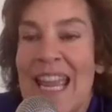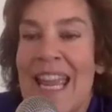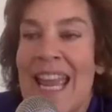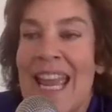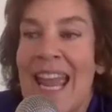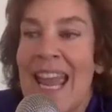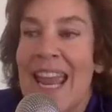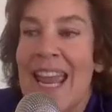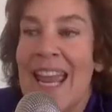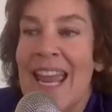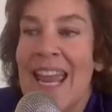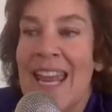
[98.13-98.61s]

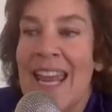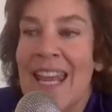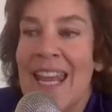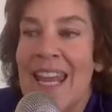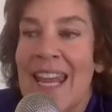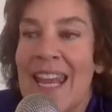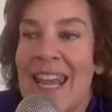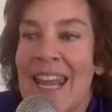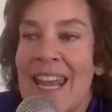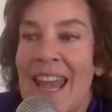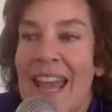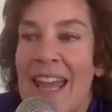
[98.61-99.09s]
And
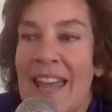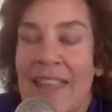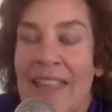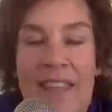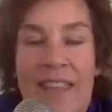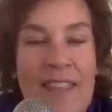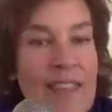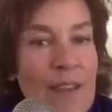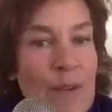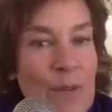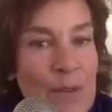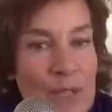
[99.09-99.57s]
I think
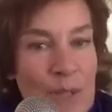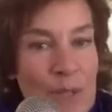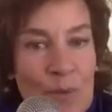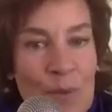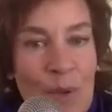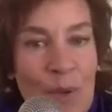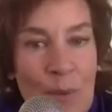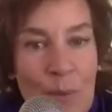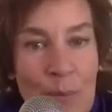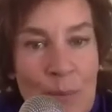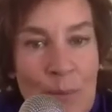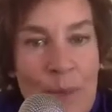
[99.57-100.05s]
that was a
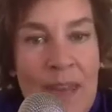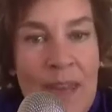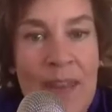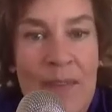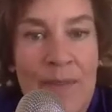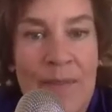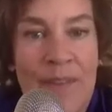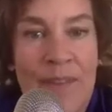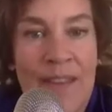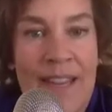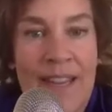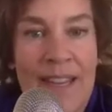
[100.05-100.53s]
real
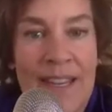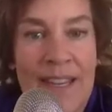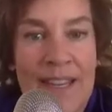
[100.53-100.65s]
benefit,